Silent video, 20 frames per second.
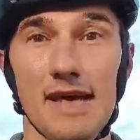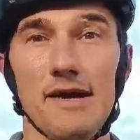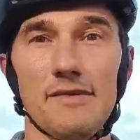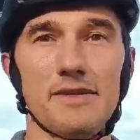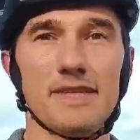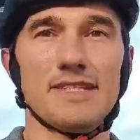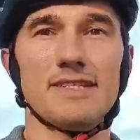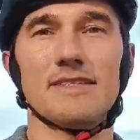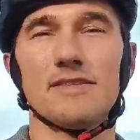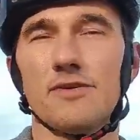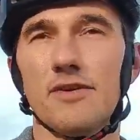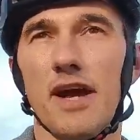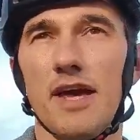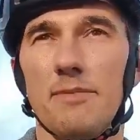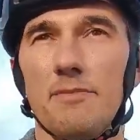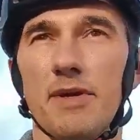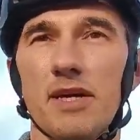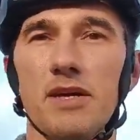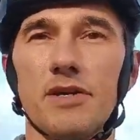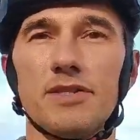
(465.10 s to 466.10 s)
Now, this is
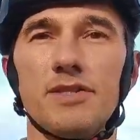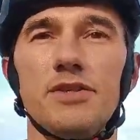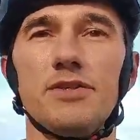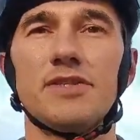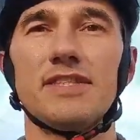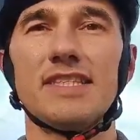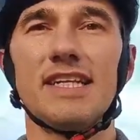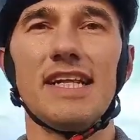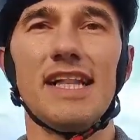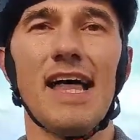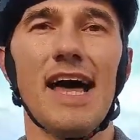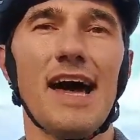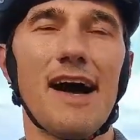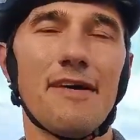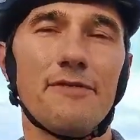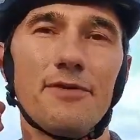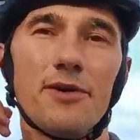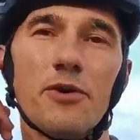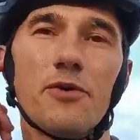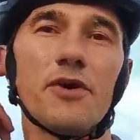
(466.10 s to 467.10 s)
great because you still
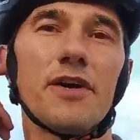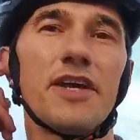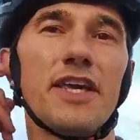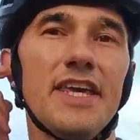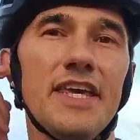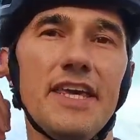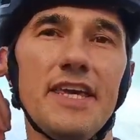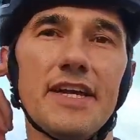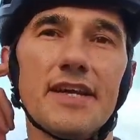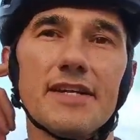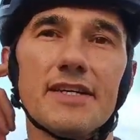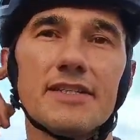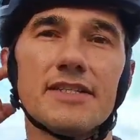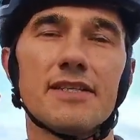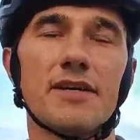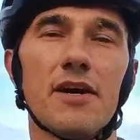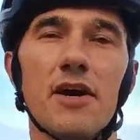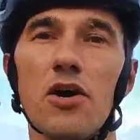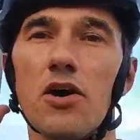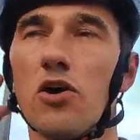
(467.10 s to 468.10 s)
have your
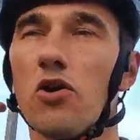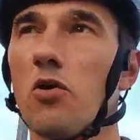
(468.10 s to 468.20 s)
ears